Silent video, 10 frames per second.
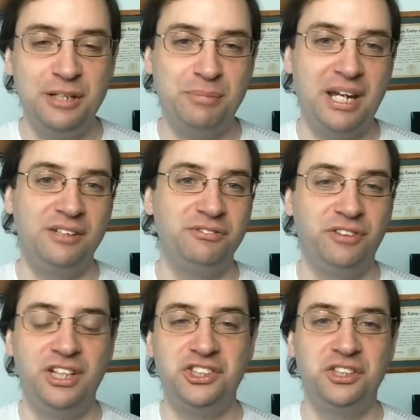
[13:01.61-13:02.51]
by
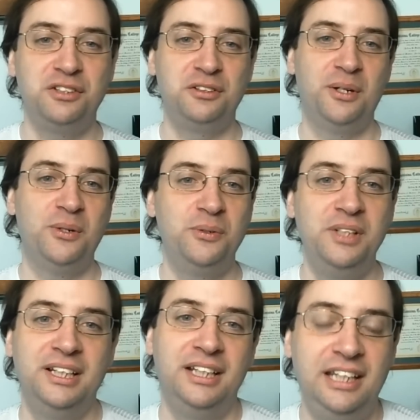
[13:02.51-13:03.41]
inflation alone,
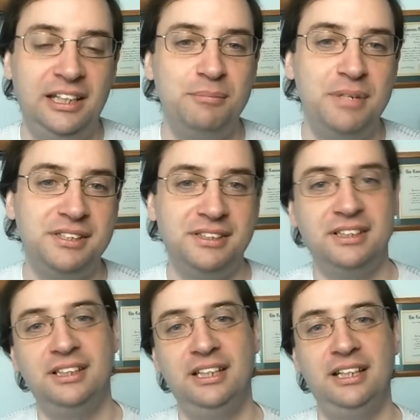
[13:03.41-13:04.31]
it missed
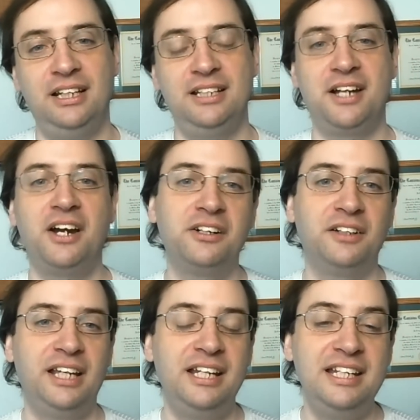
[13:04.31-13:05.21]
it
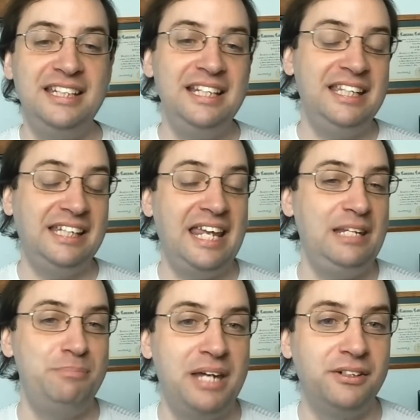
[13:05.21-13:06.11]
entirely. And it didn't get
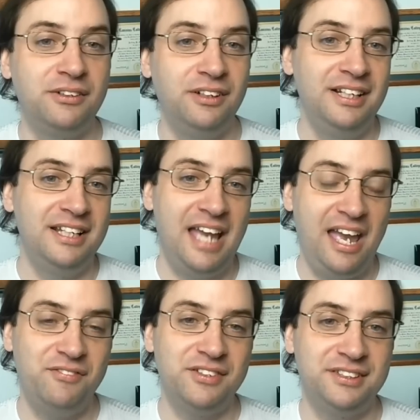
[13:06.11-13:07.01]
any better
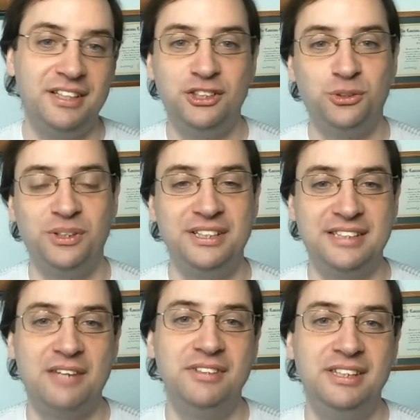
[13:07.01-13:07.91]
ever since
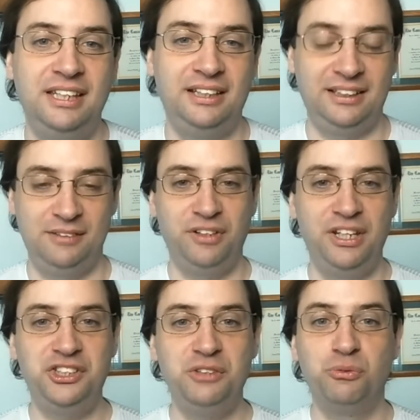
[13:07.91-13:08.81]
2017.
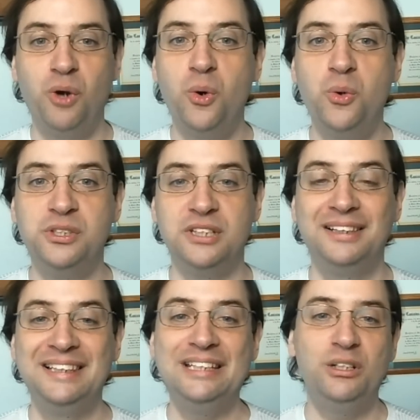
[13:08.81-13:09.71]
Inflation rose a
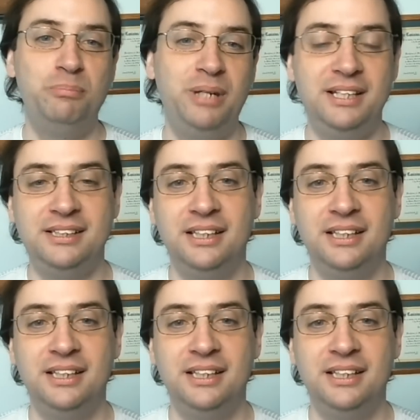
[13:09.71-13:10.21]
little bit